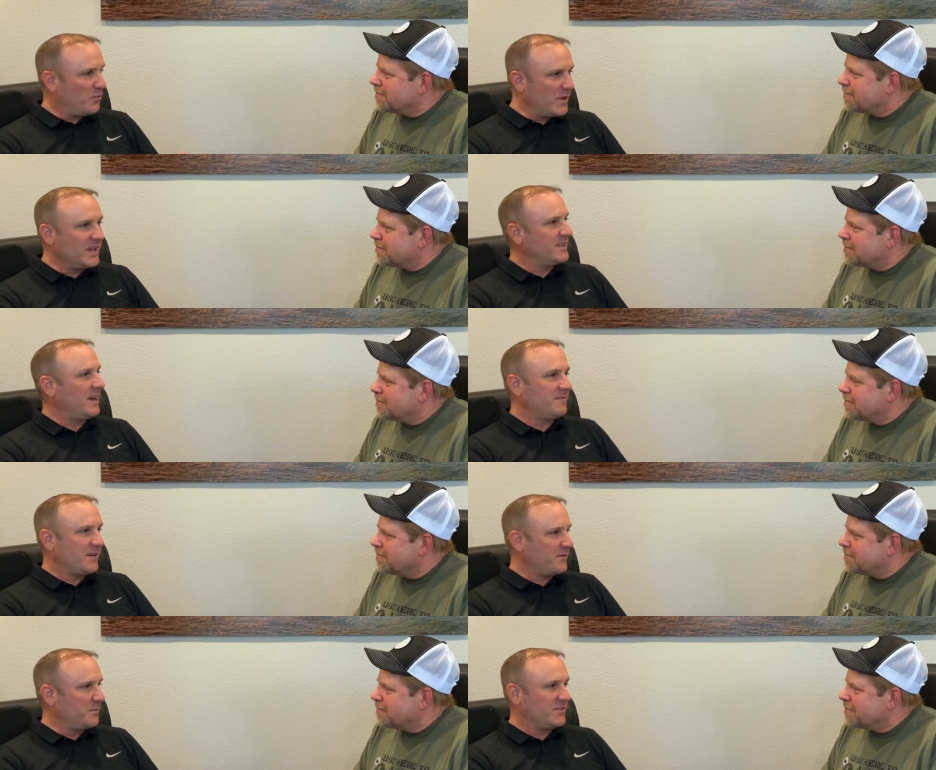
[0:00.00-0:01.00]
Speaker 1: we get to have
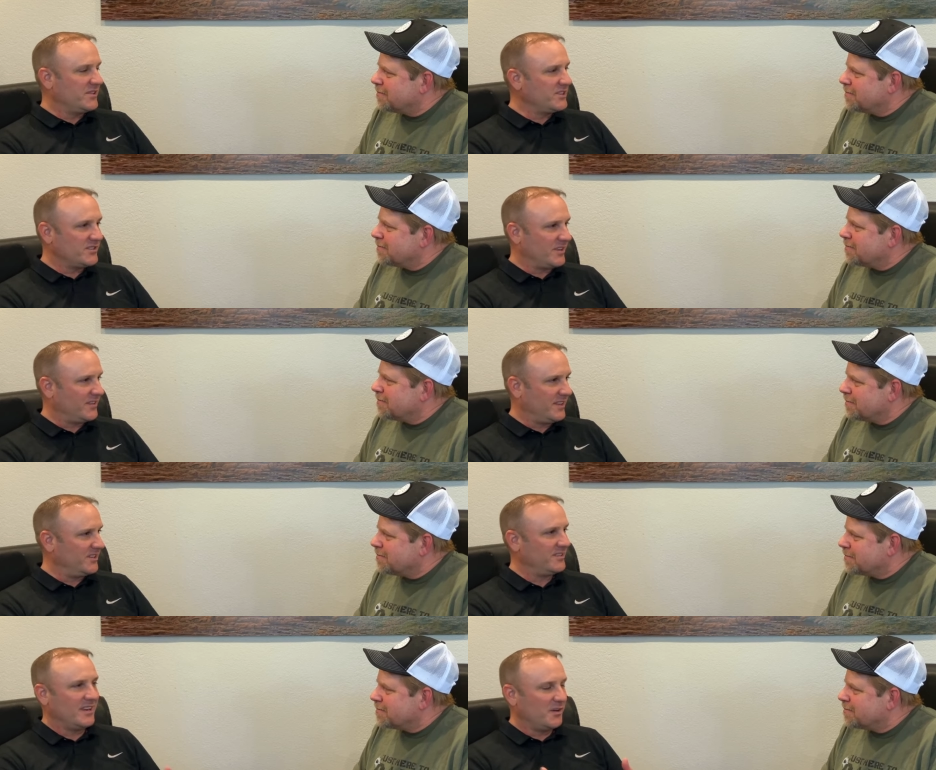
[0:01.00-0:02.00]
different positions on
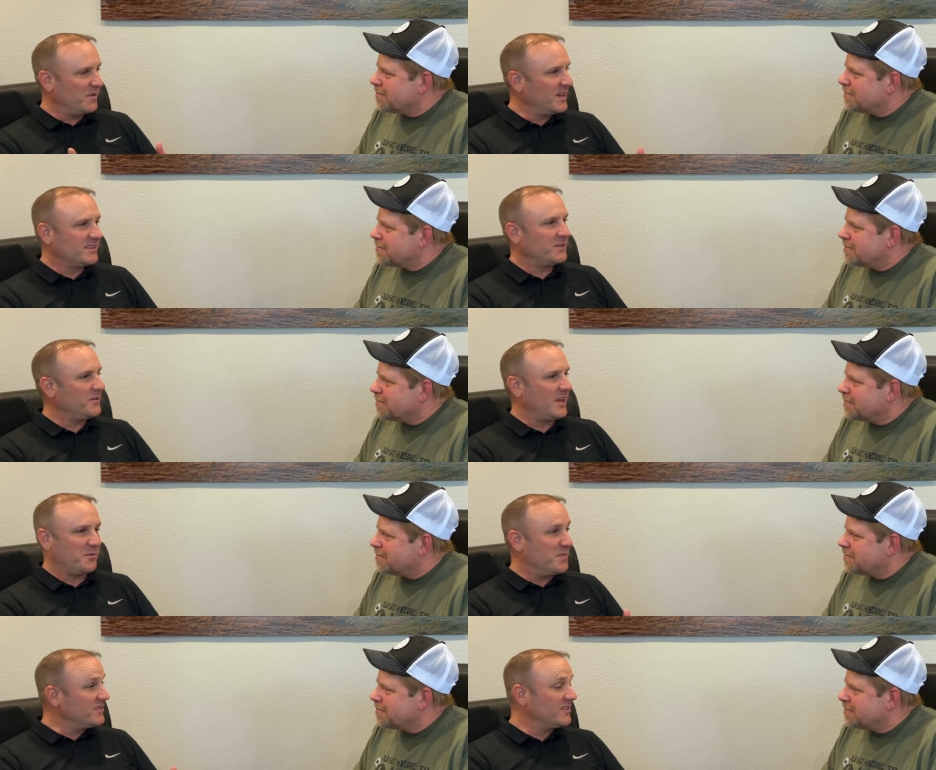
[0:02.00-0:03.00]
things. We get to do that,
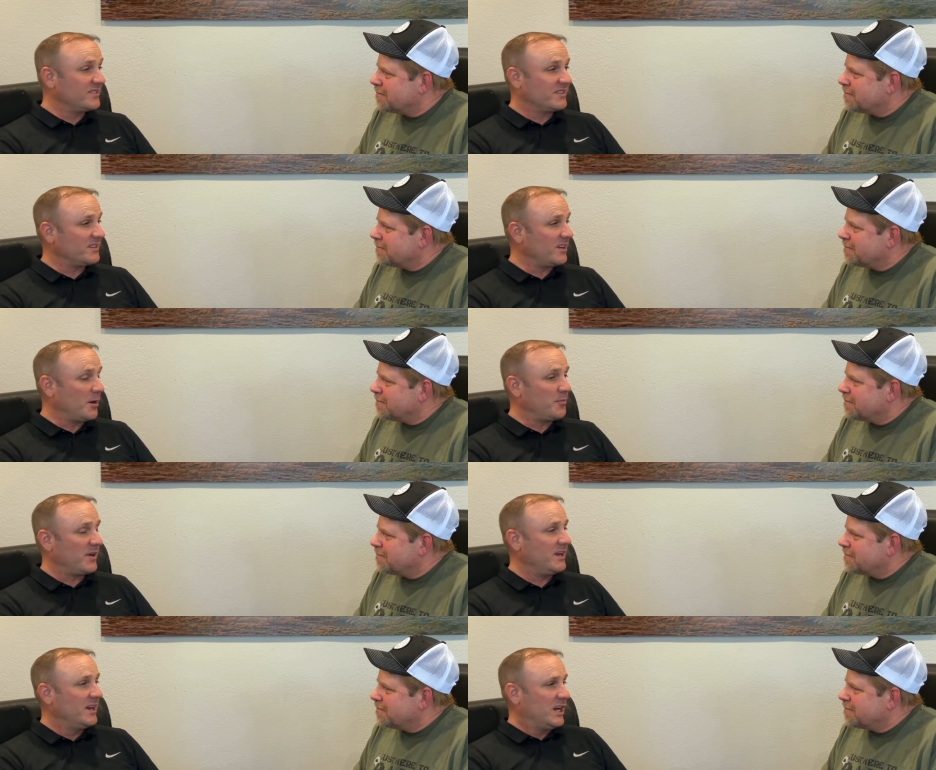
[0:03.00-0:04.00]
and businesses get to
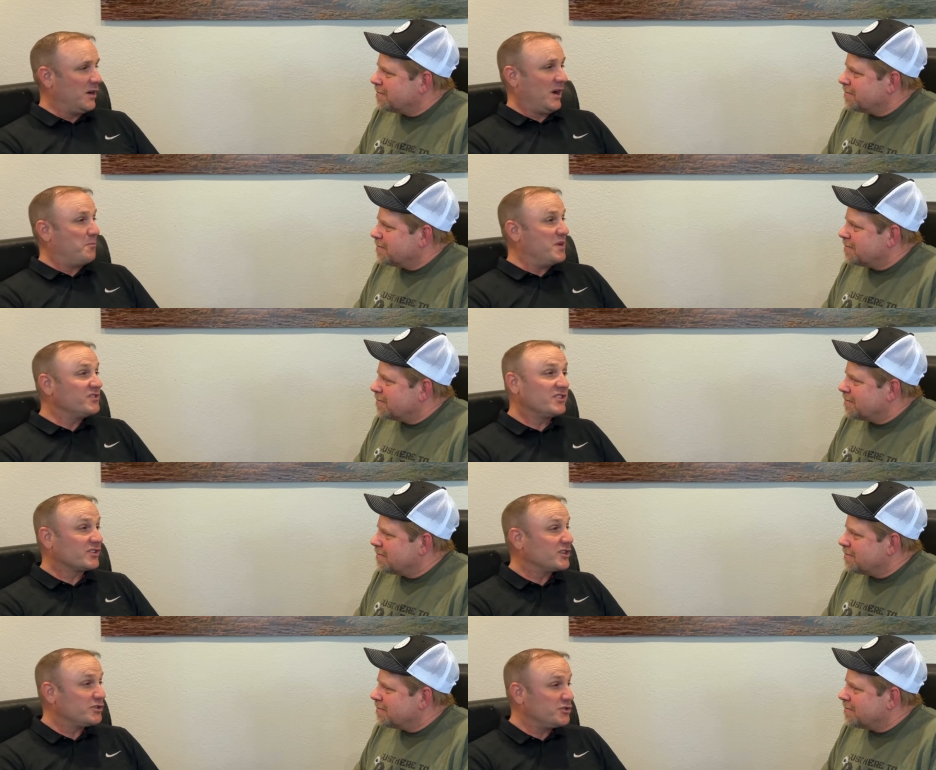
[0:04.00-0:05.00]
operate. Now, a business
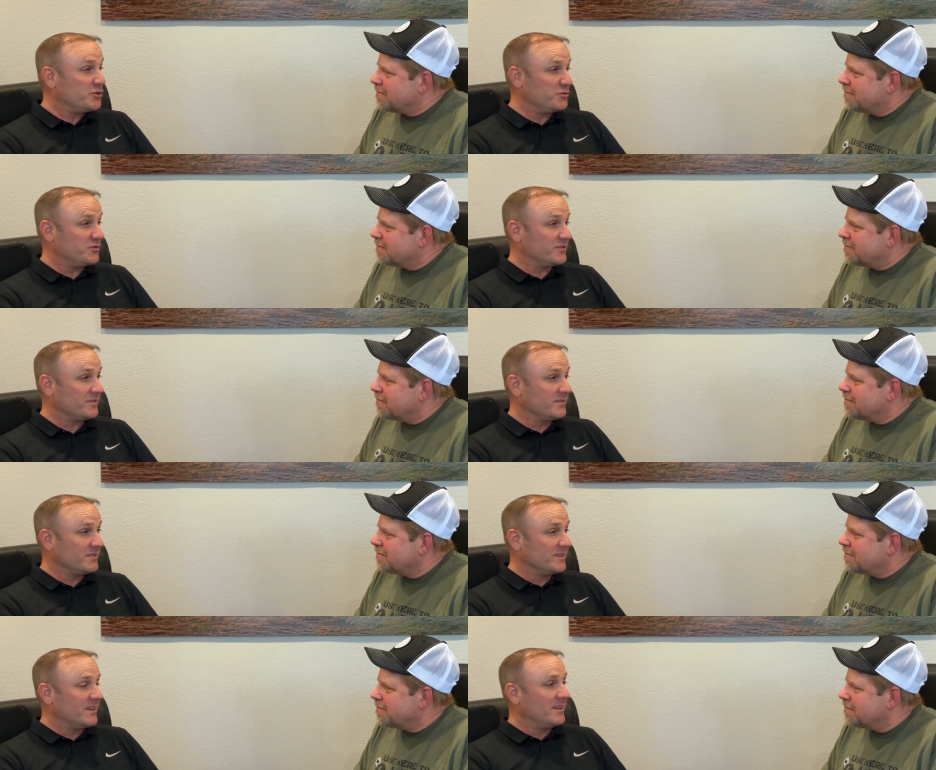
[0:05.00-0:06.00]
can choose,
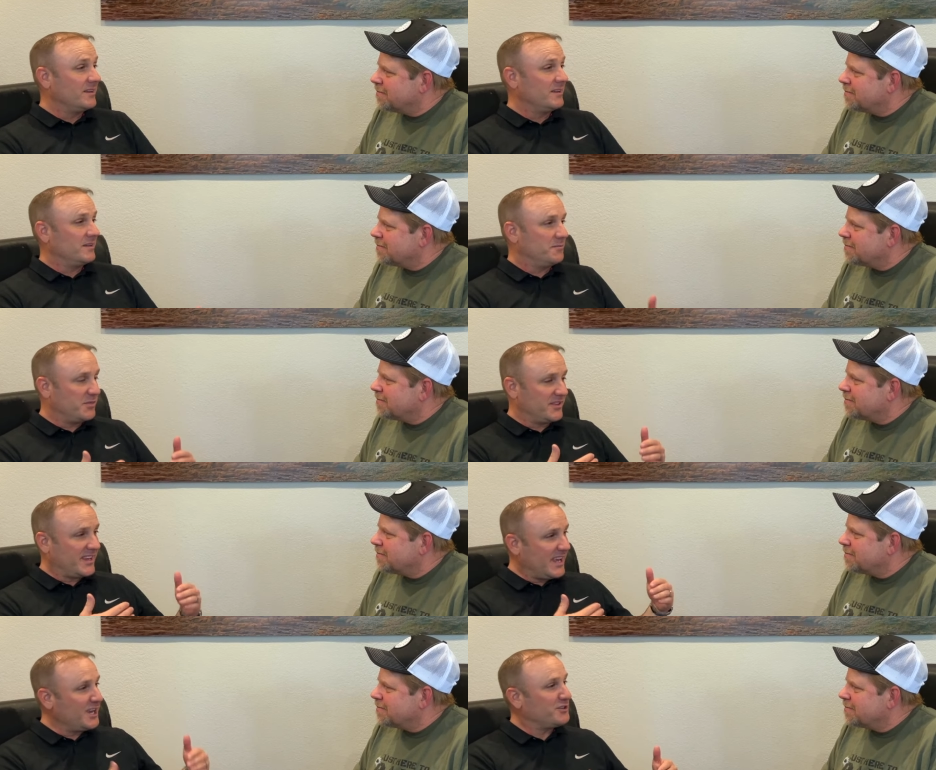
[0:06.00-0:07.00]
but they
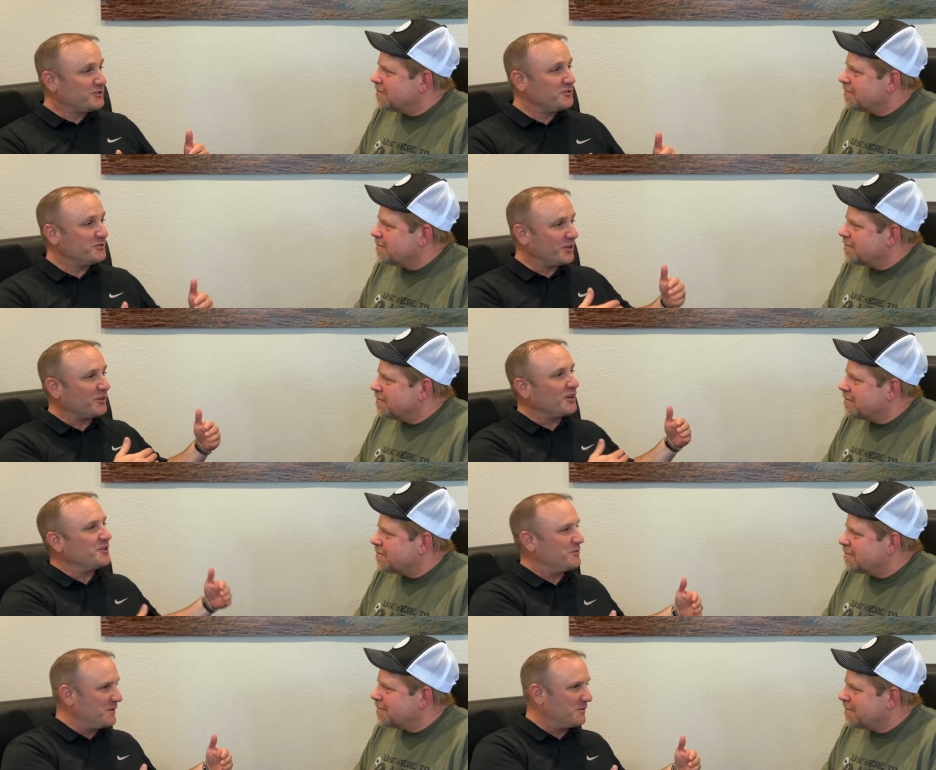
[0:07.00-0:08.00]
can't choose under
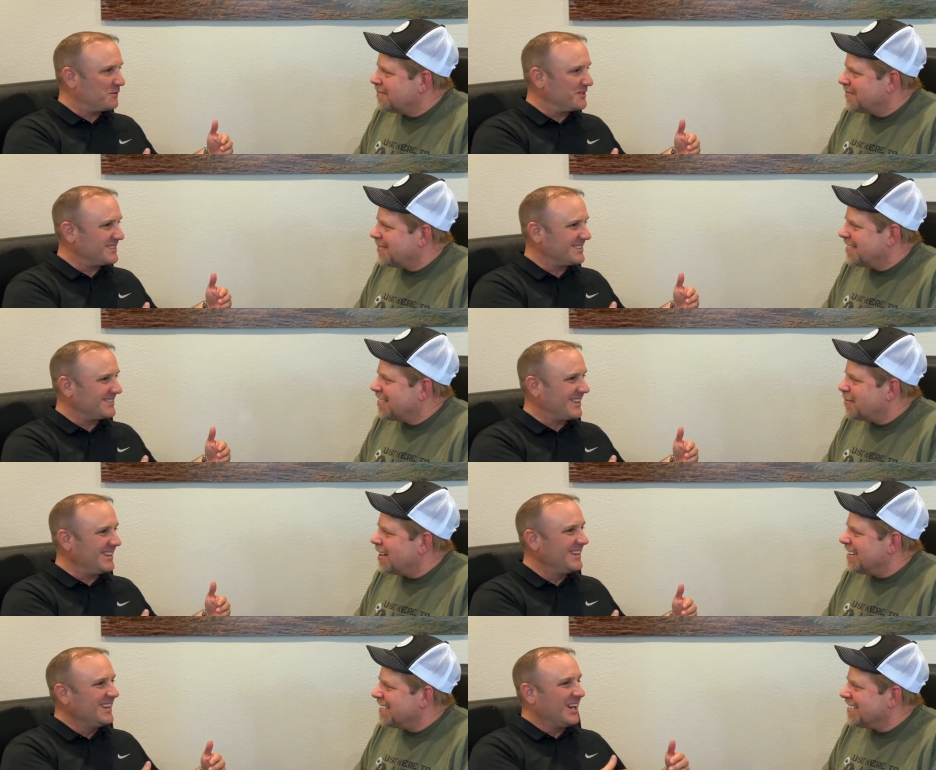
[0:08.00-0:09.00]
undue influence, right?
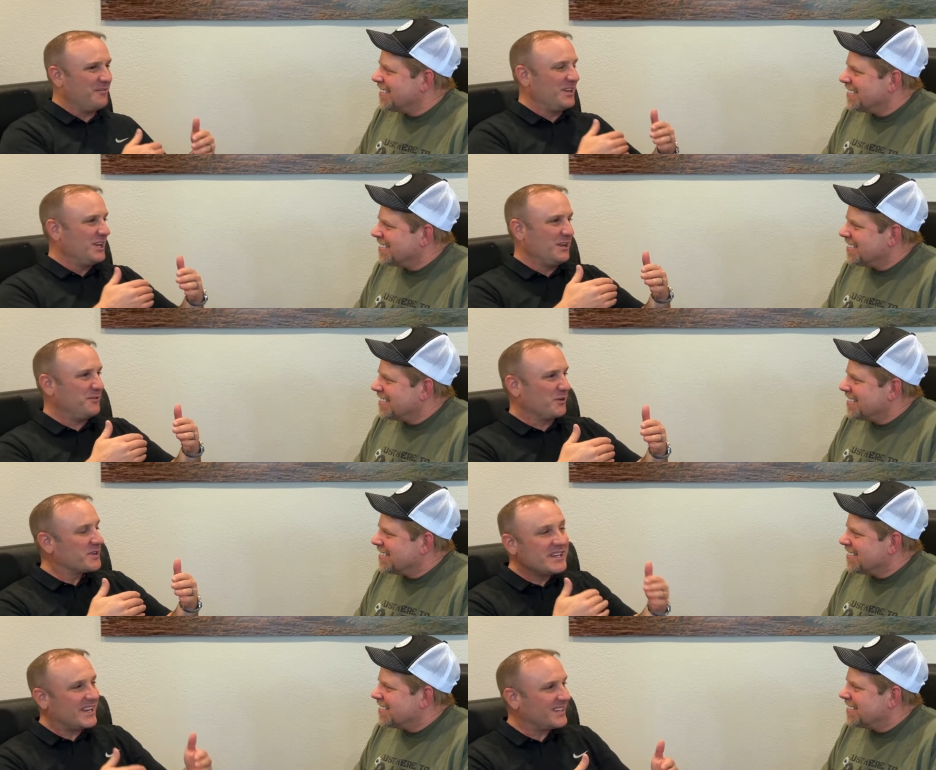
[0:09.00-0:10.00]
right. I mean, if
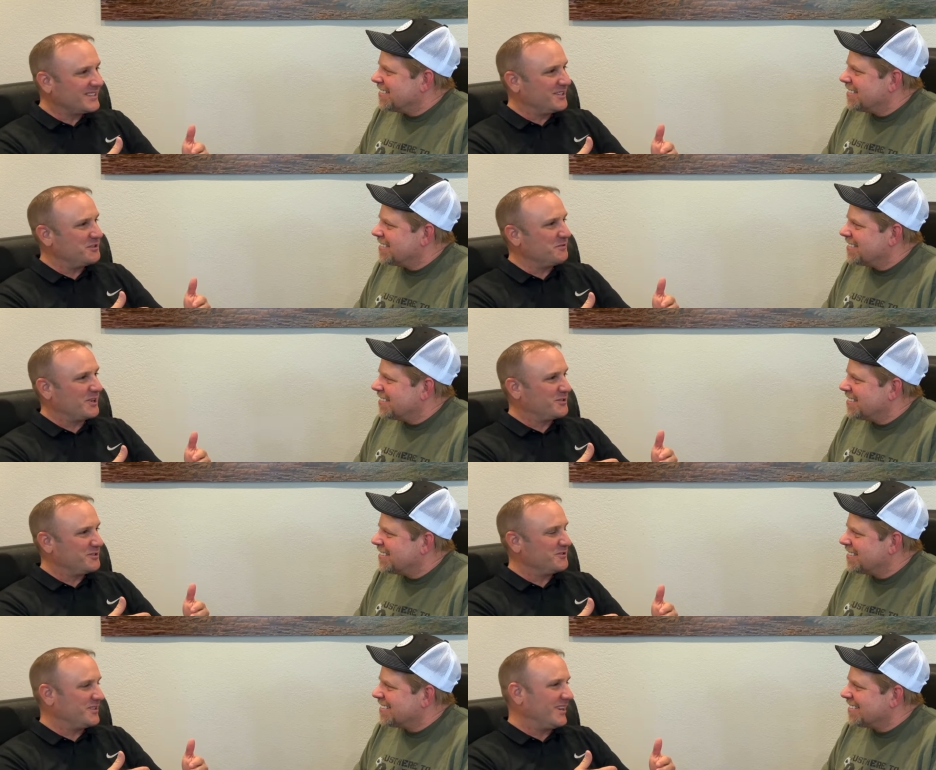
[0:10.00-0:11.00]
you're Dick's and you want to
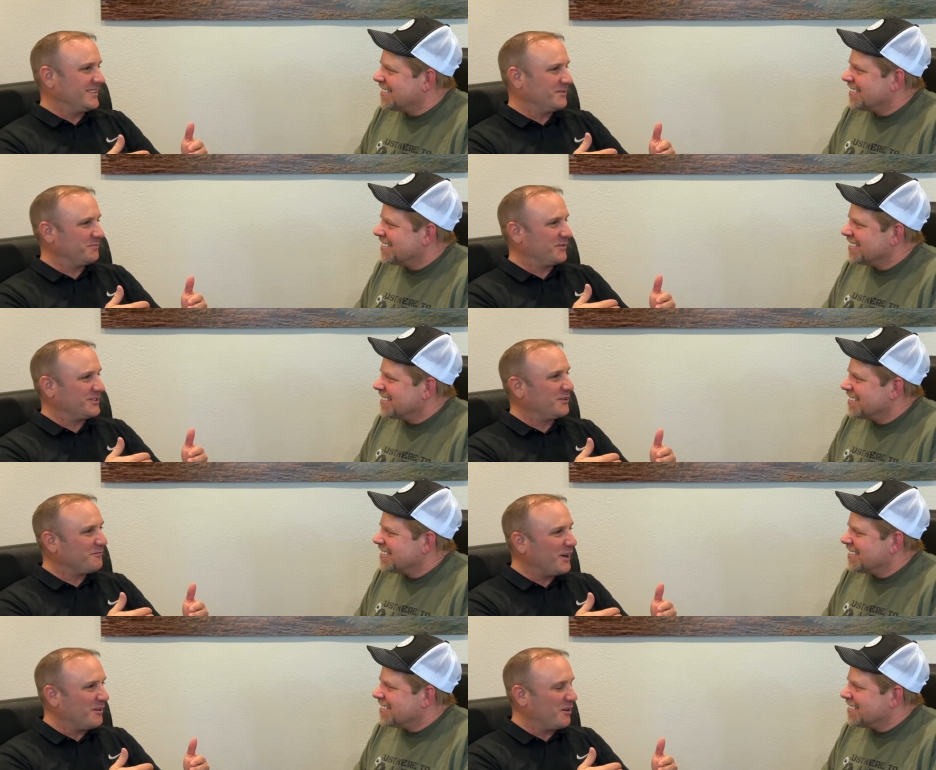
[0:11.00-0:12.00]
choose not to sell
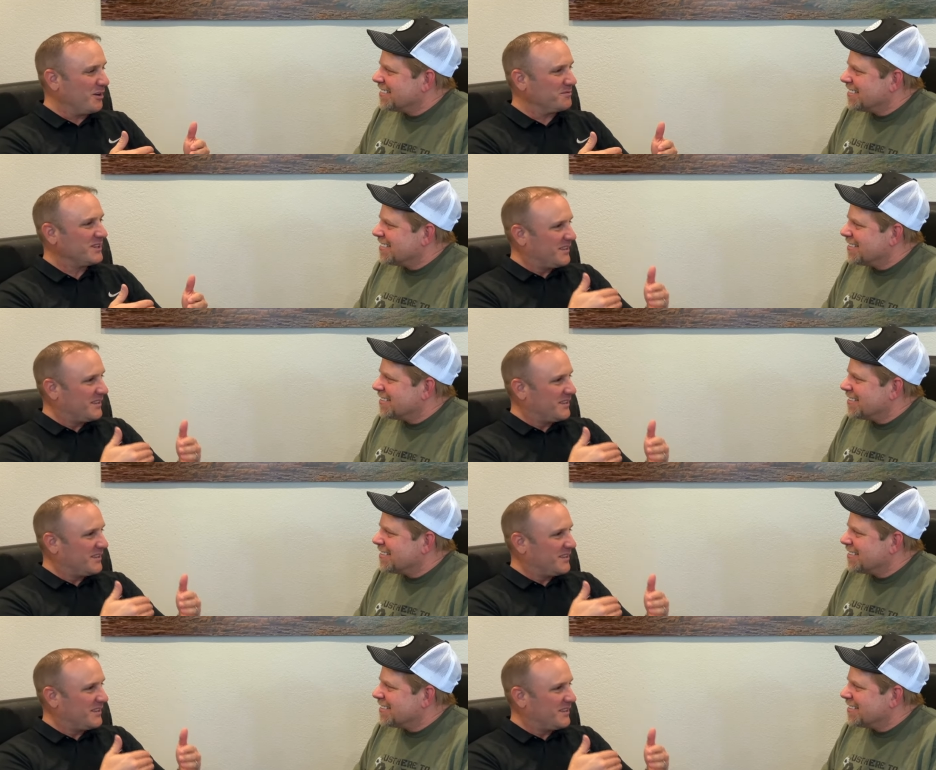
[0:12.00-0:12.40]
firearms,